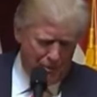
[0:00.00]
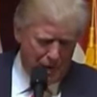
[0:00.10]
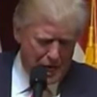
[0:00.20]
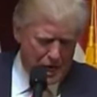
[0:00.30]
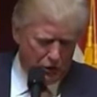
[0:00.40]

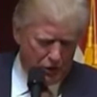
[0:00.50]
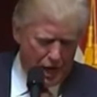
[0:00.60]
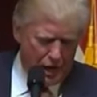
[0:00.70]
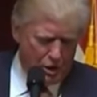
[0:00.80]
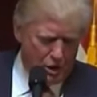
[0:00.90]
Just for
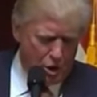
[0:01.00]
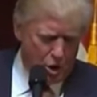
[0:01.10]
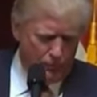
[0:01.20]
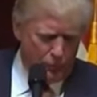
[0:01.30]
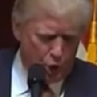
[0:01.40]

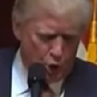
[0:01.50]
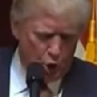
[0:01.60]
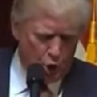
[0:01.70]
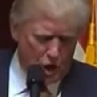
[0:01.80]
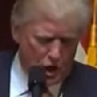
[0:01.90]
reference, in
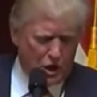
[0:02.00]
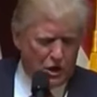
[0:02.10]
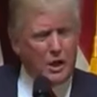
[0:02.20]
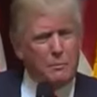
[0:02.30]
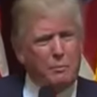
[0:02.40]
case
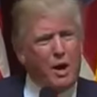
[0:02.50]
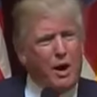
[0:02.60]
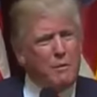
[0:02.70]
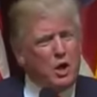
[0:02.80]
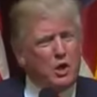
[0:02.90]
someone is
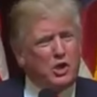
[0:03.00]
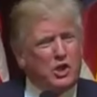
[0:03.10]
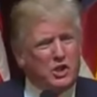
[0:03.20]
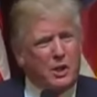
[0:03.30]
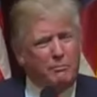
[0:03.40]
seeing
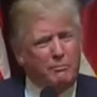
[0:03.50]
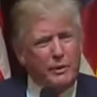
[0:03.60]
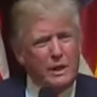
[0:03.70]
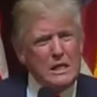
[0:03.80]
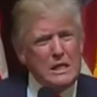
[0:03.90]
this
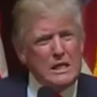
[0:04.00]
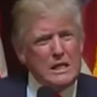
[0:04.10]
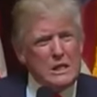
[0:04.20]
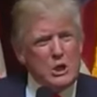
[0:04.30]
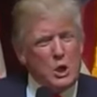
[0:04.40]
video
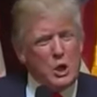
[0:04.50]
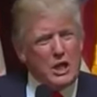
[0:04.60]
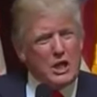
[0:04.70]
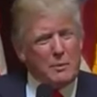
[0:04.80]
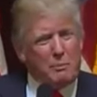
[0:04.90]
days or
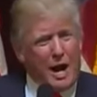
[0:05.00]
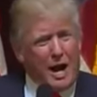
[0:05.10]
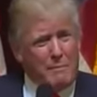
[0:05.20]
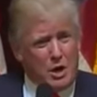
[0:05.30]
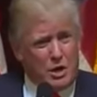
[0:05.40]
weeks from
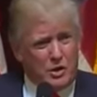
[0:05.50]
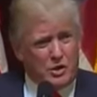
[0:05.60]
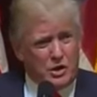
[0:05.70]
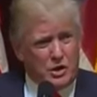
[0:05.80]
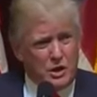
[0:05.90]
now,
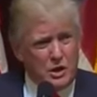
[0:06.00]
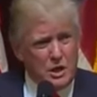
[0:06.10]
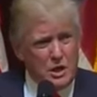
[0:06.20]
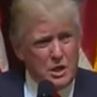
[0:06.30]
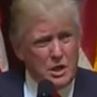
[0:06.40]

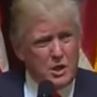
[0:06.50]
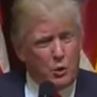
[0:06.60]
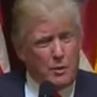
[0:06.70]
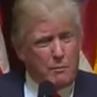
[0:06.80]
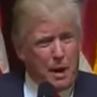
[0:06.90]

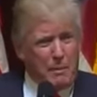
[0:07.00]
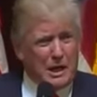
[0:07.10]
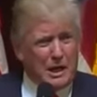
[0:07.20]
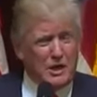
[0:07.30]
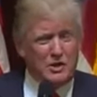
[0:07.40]
FBI
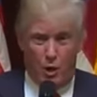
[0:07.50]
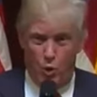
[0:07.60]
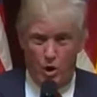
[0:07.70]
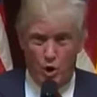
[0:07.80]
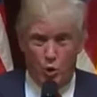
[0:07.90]

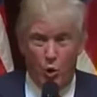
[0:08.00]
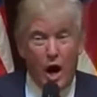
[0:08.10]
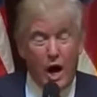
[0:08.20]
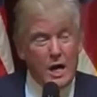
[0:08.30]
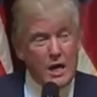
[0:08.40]
Director
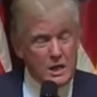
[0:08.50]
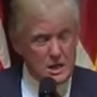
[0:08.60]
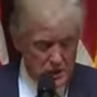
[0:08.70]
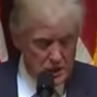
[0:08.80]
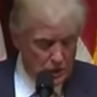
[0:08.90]
James
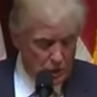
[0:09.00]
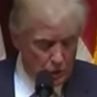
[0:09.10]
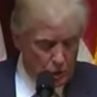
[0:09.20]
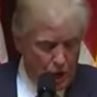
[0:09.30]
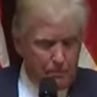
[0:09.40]
Comey
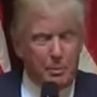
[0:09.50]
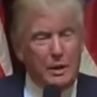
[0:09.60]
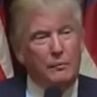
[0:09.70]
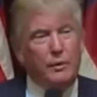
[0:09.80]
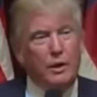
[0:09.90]

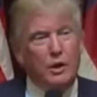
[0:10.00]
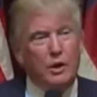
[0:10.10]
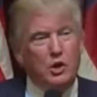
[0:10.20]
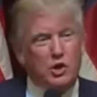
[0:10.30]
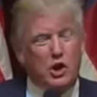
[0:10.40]
just
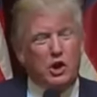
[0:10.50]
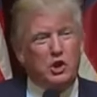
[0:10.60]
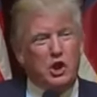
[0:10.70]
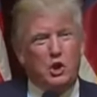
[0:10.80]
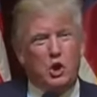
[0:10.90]
testified in front
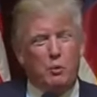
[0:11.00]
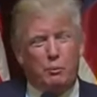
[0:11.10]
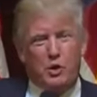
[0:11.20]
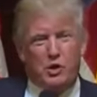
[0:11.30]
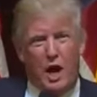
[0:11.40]
of
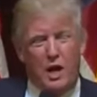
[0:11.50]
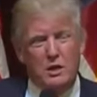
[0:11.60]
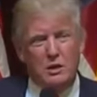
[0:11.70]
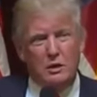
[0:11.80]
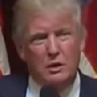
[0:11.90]
Congress
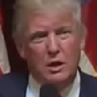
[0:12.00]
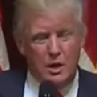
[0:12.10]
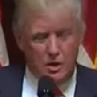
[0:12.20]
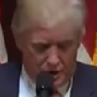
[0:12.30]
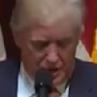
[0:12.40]
with
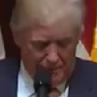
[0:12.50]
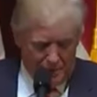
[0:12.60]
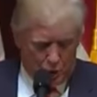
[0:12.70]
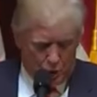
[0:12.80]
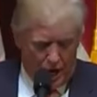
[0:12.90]
scathing
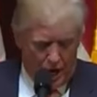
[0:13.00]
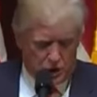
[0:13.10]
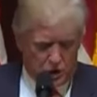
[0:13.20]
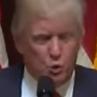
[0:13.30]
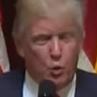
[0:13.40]

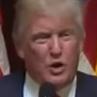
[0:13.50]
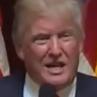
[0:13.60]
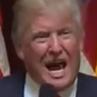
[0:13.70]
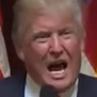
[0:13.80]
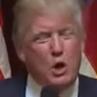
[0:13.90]
details
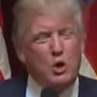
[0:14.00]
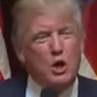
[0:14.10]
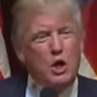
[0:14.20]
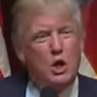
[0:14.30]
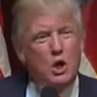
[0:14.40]
on
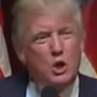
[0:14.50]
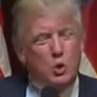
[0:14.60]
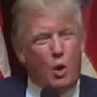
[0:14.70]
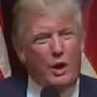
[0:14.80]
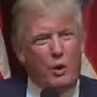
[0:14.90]
Hillary
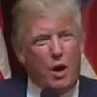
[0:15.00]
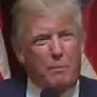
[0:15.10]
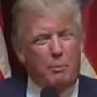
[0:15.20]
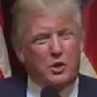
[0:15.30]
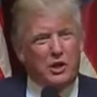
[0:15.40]
Clinton's
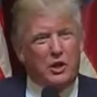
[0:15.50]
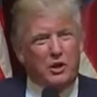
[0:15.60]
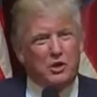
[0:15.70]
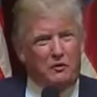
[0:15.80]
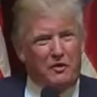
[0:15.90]

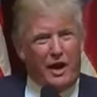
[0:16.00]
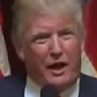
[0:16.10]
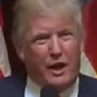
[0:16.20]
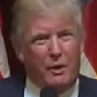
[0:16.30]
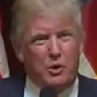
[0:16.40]
incompetence and
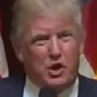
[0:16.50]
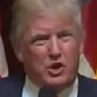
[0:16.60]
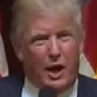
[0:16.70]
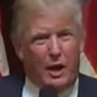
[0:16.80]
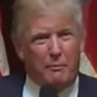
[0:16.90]

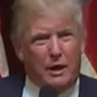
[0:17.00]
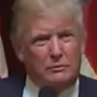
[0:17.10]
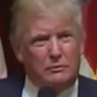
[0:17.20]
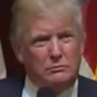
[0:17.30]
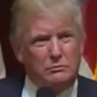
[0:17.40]

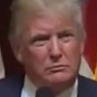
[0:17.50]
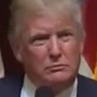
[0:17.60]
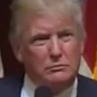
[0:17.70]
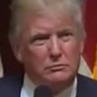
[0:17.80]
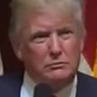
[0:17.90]
trustworthiness
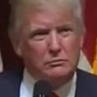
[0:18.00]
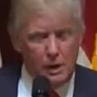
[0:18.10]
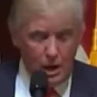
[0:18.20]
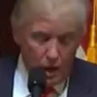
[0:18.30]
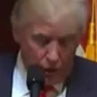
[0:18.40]
during her
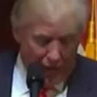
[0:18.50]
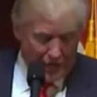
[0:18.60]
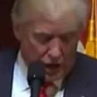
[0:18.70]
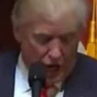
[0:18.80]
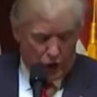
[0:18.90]
tenure
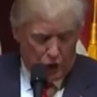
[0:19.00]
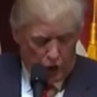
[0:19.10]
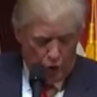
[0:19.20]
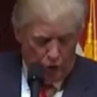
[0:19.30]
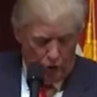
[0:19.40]
as
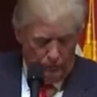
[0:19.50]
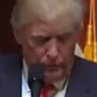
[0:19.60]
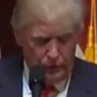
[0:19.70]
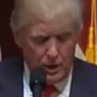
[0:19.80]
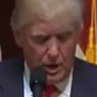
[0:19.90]

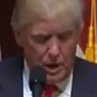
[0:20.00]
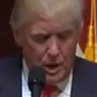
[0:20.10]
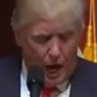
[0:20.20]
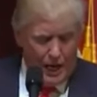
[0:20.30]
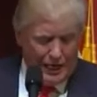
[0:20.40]
Secretary of State.